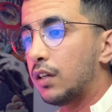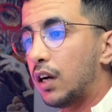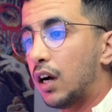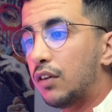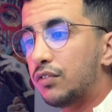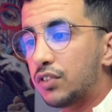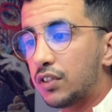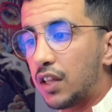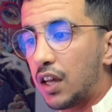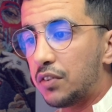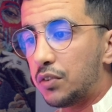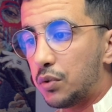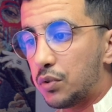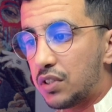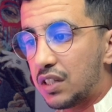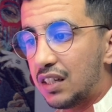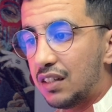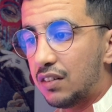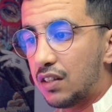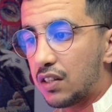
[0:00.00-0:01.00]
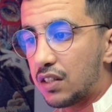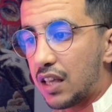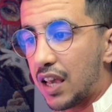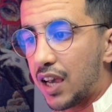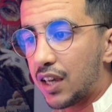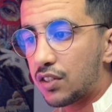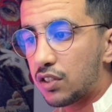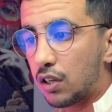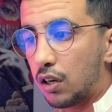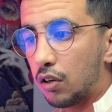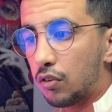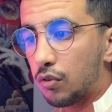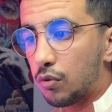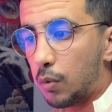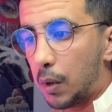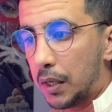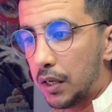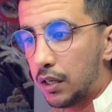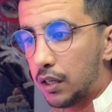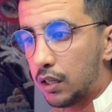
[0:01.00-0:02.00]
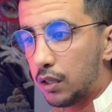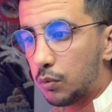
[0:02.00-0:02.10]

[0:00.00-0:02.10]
After that, you see this hex color right here,